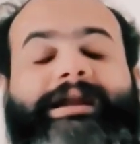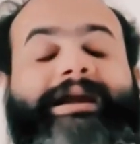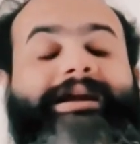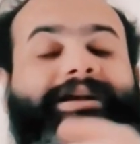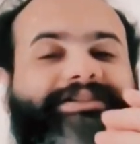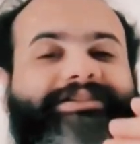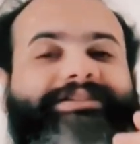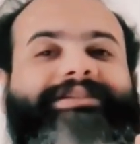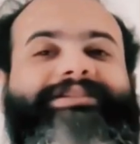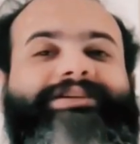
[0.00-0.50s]

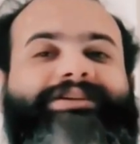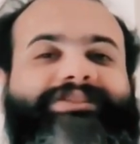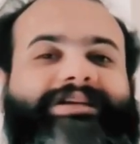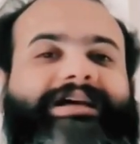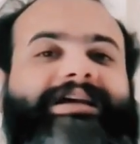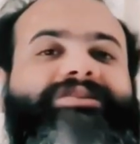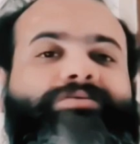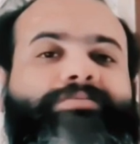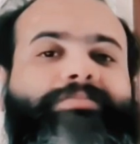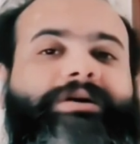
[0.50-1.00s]
here's the
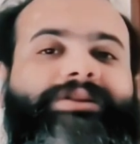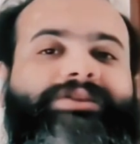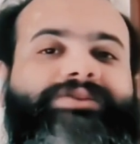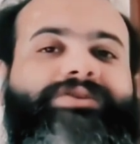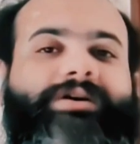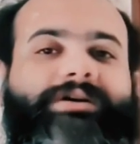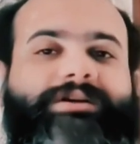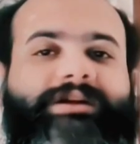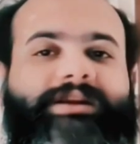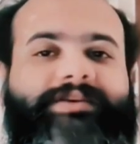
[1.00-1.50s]
success
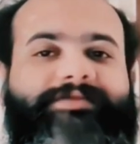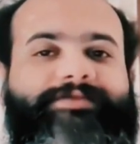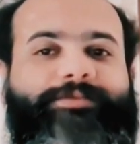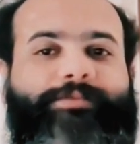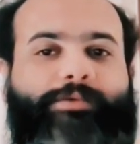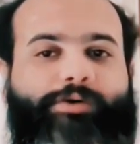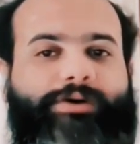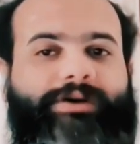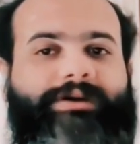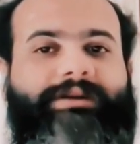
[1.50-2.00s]
mantra that I've
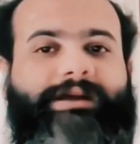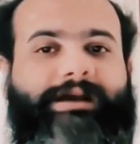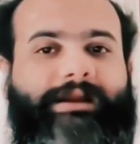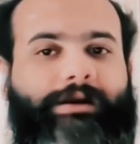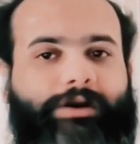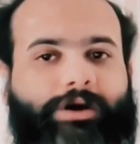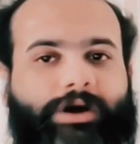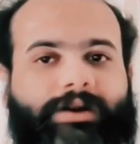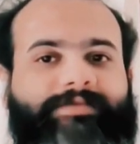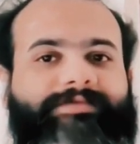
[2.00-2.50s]
spoken a
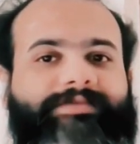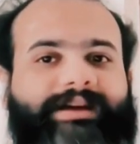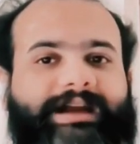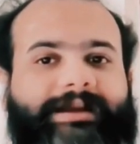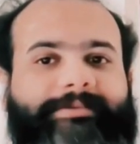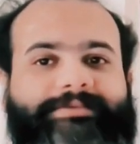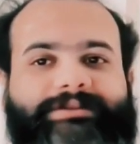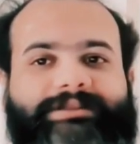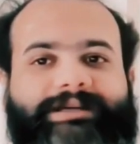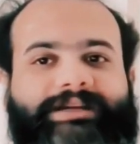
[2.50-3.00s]
lot of
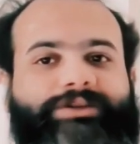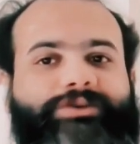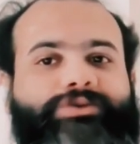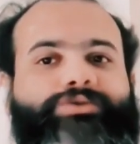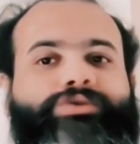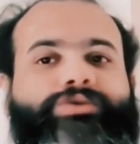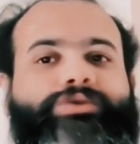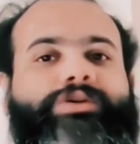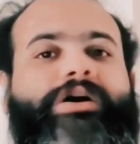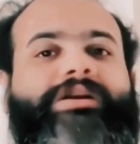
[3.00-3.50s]
times, that you
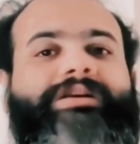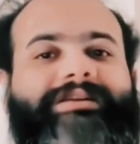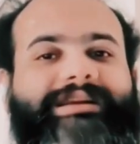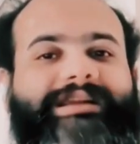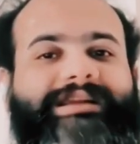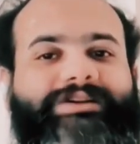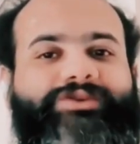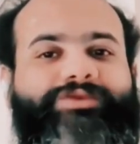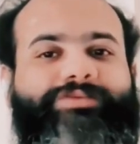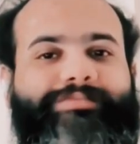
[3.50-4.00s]
do not
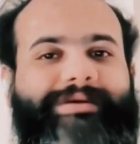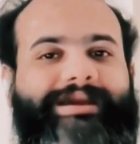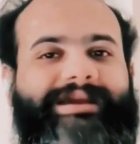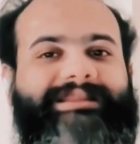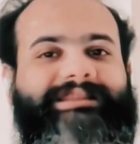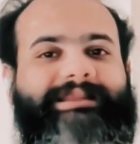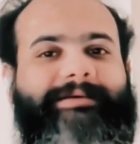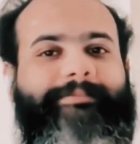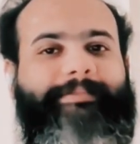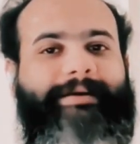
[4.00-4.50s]
need to
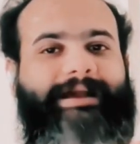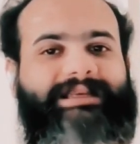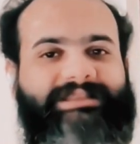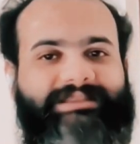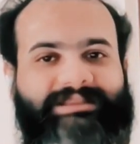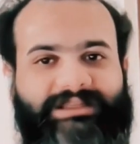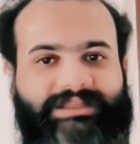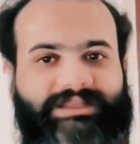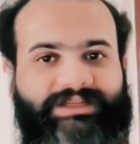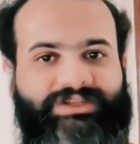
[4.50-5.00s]
make the
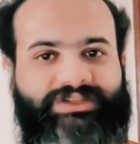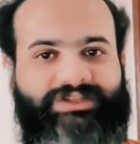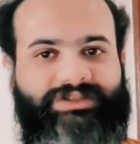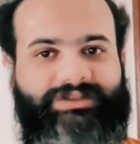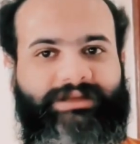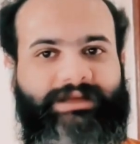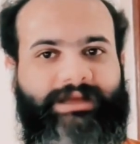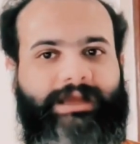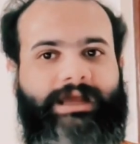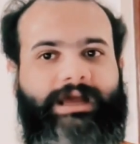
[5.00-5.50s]
best
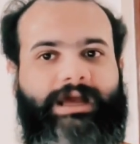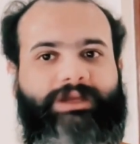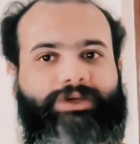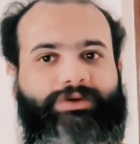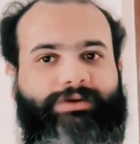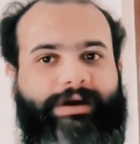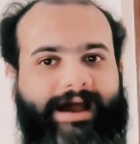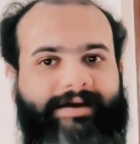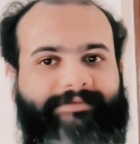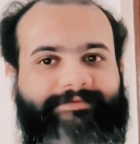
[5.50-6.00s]
decision.
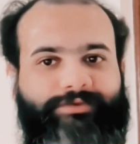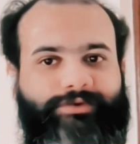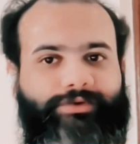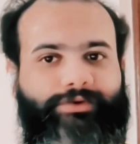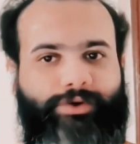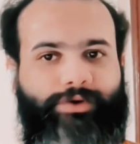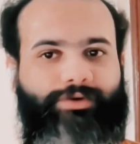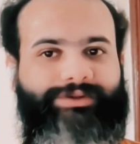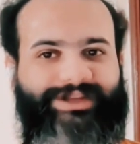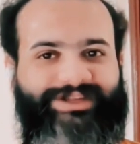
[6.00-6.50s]
You have to
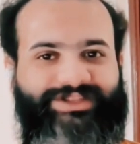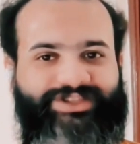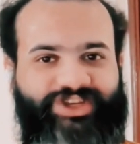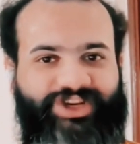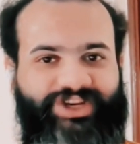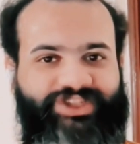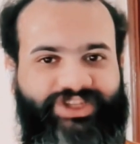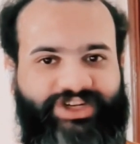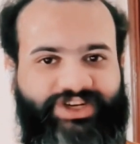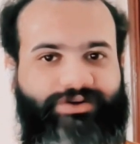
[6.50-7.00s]
know the
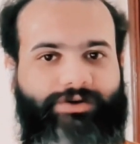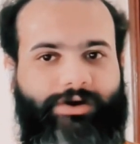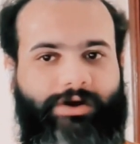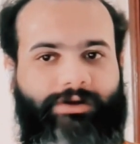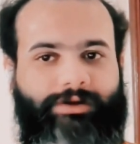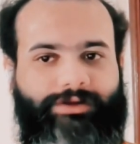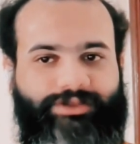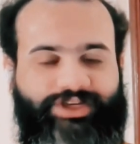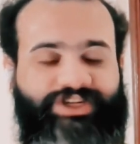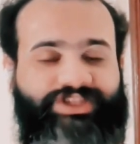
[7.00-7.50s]

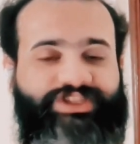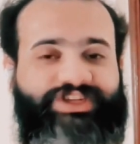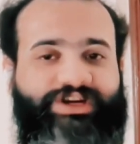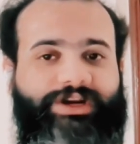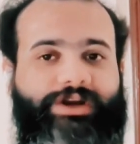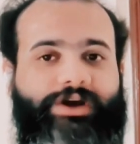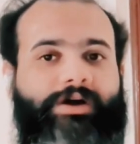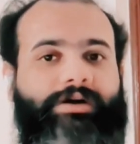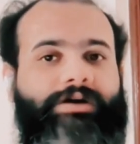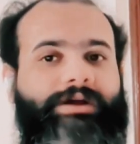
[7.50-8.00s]

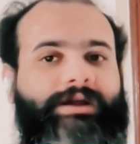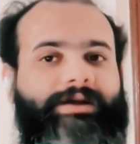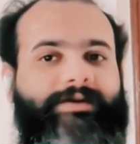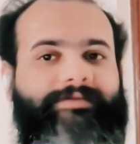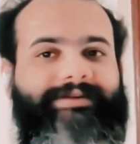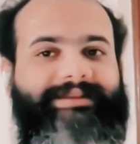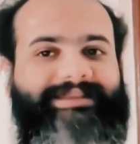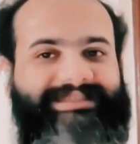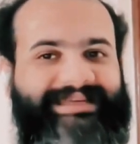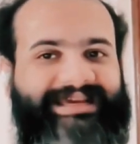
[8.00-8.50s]
GG law,
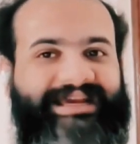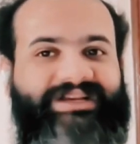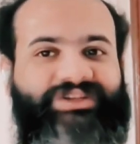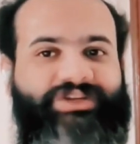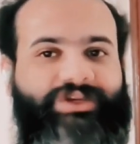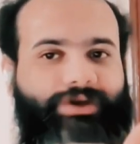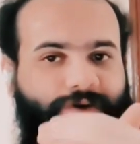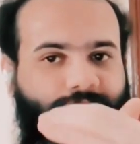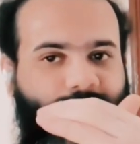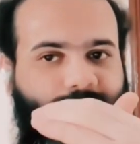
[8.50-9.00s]
which
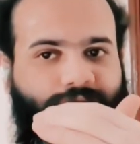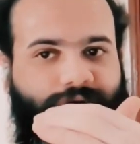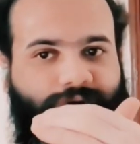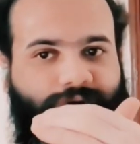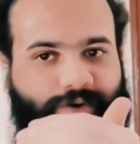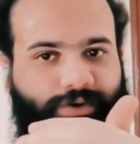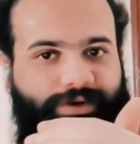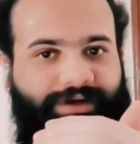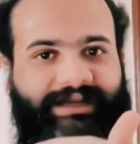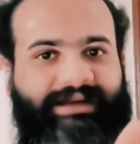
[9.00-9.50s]
says
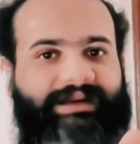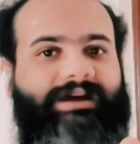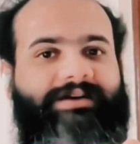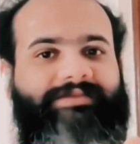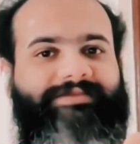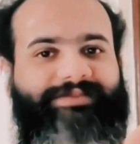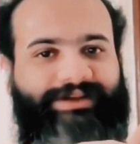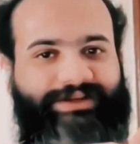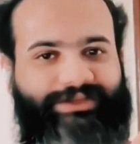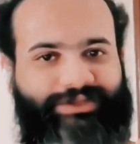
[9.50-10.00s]
good
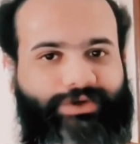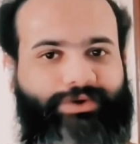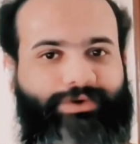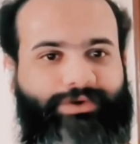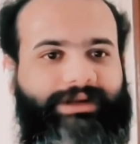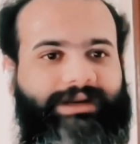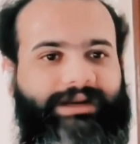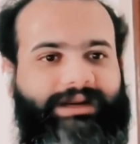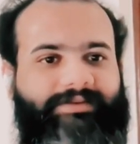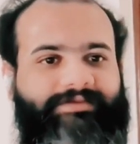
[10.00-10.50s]
enough is
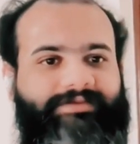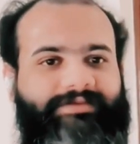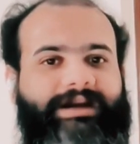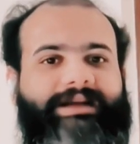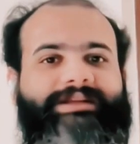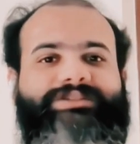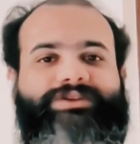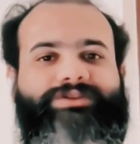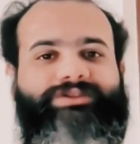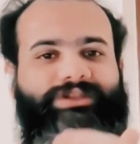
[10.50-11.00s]
good enough,
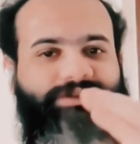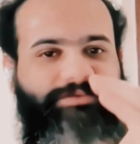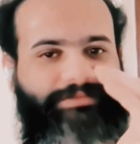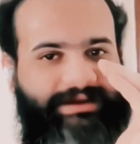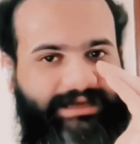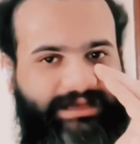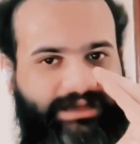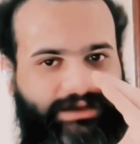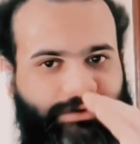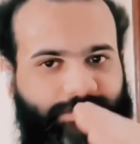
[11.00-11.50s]
right? So just
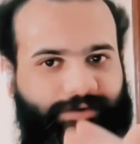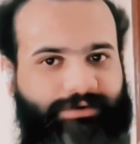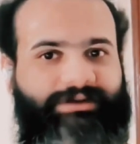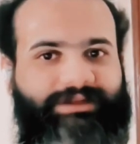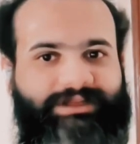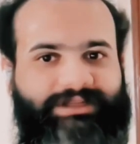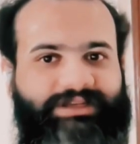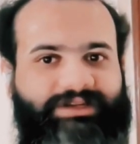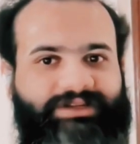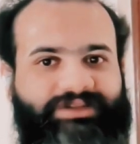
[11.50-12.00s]
make a good
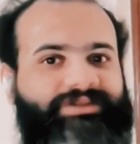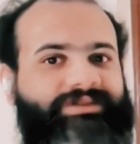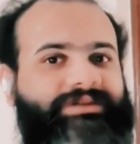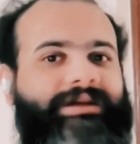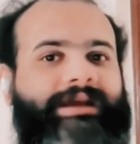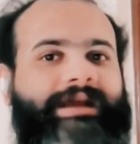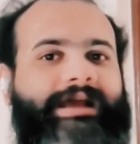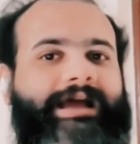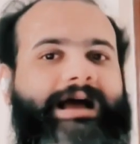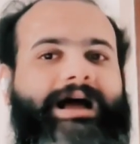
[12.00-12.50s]
decision
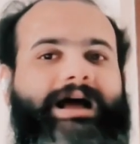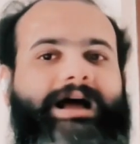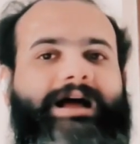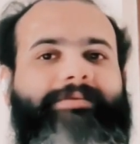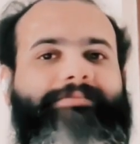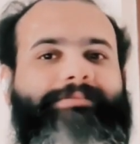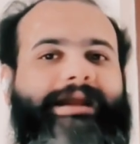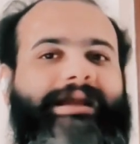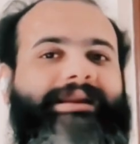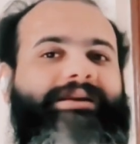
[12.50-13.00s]

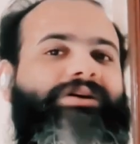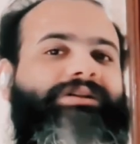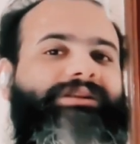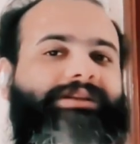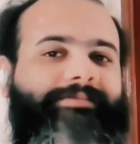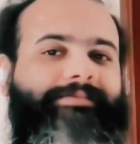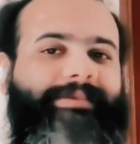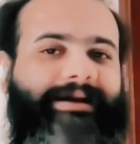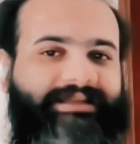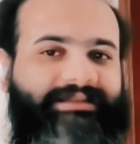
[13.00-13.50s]
and not
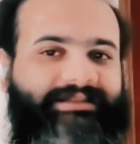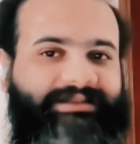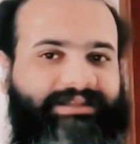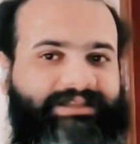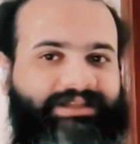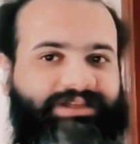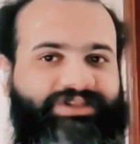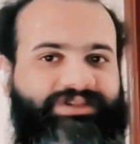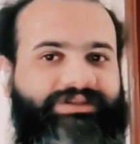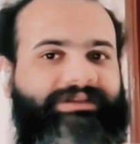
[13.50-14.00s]
the best
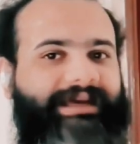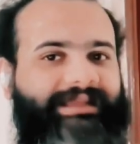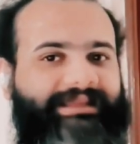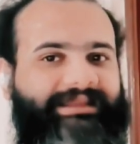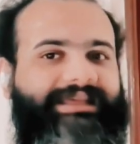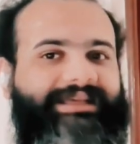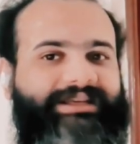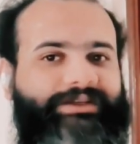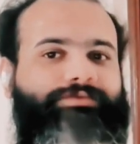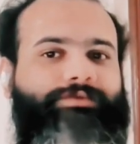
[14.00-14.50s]
decision,
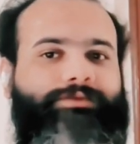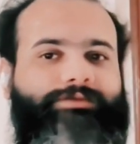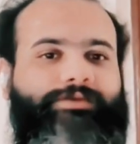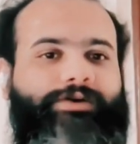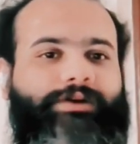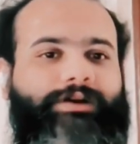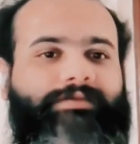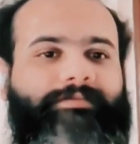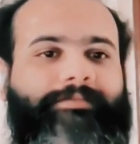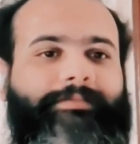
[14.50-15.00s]
and things will
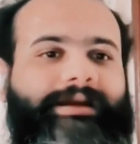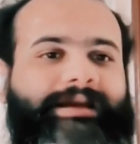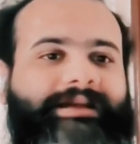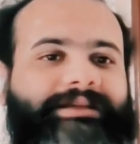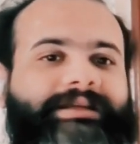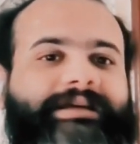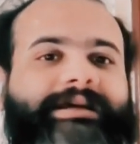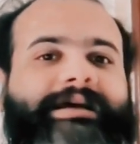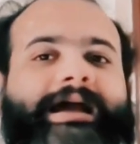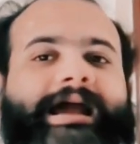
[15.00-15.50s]
fall in
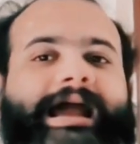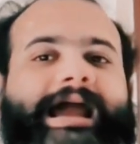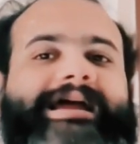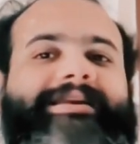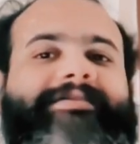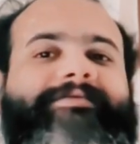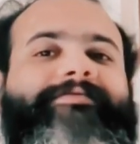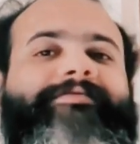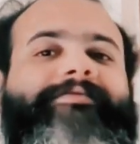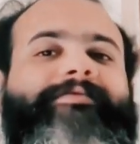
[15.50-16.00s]
place.
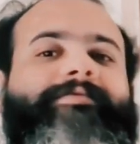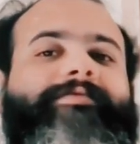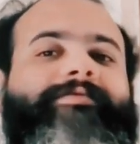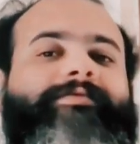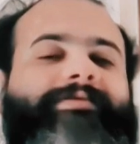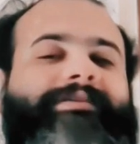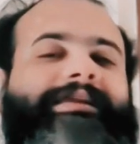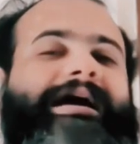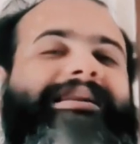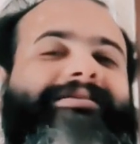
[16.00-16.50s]
And
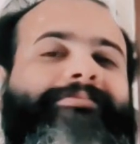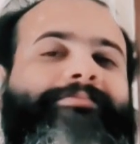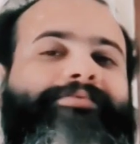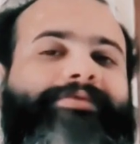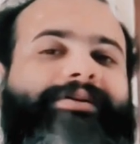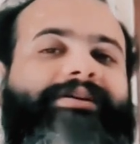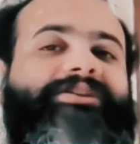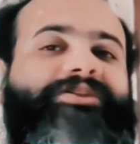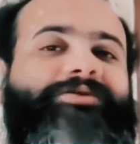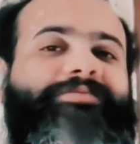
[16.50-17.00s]
that
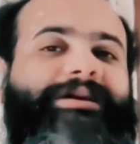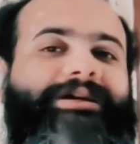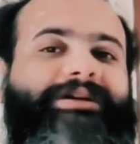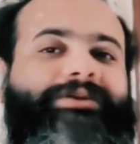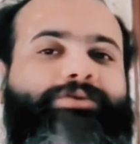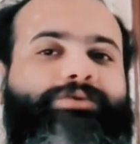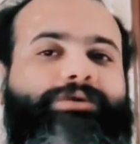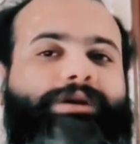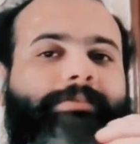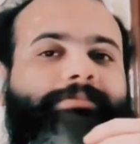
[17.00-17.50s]
brings me
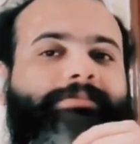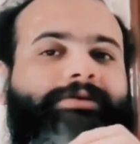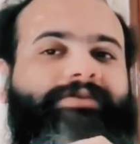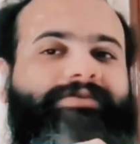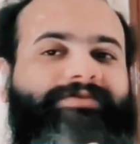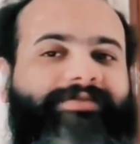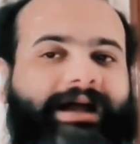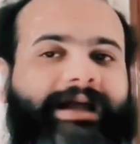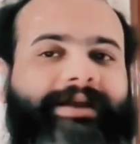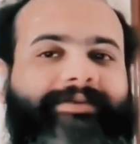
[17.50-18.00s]
to number
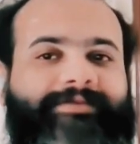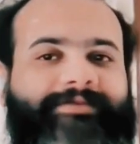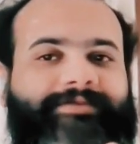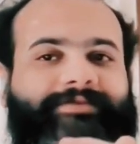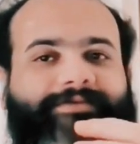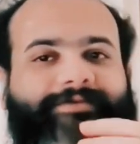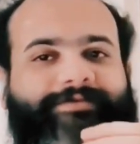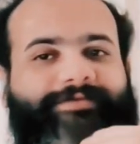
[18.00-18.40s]
five,